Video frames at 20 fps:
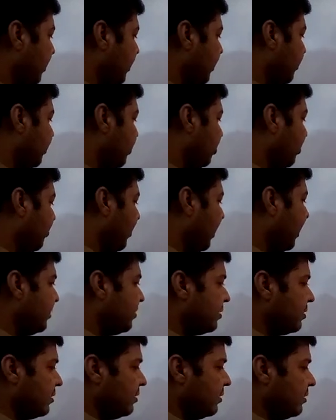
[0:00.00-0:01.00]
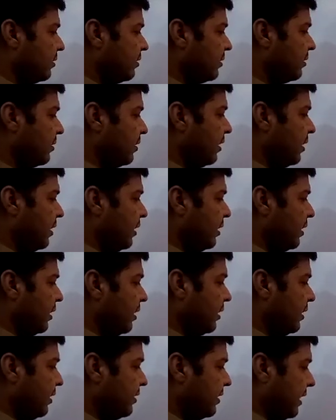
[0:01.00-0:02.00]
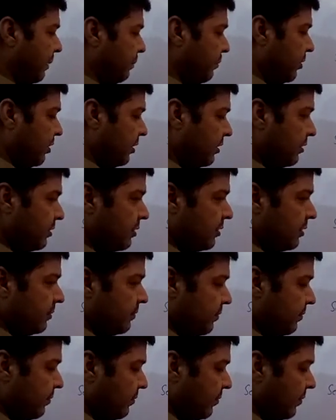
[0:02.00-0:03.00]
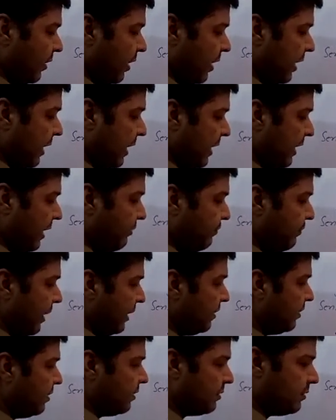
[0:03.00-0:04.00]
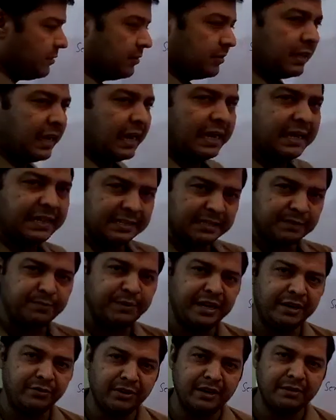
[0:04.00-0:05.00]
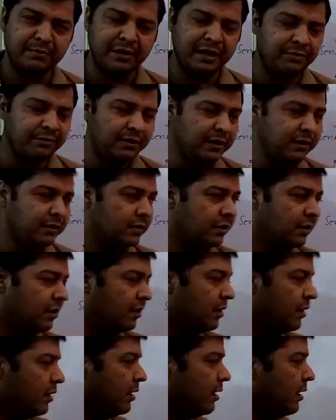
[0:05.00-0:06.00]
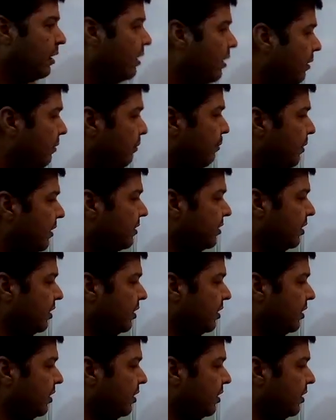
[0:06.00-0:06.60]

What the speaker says: stimulus, receptors and effectors. I'll explain one by one. But